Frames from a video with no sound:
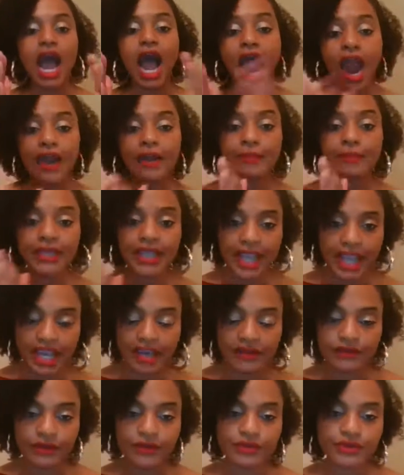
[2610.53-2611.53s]
our
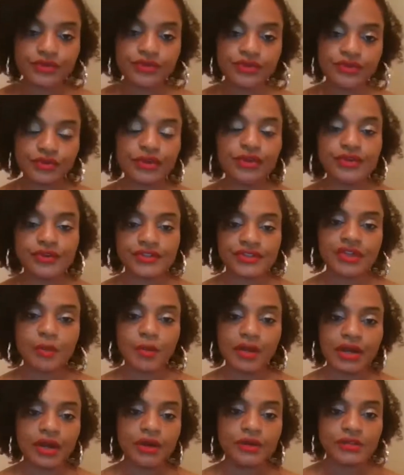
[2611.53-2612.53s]
behaviors trigger
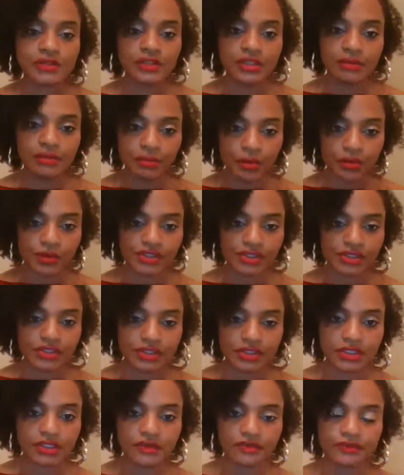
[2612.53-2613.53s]
someone else's
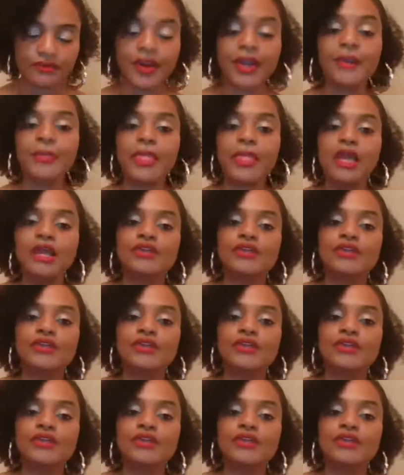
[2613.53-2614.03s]
emotions, right?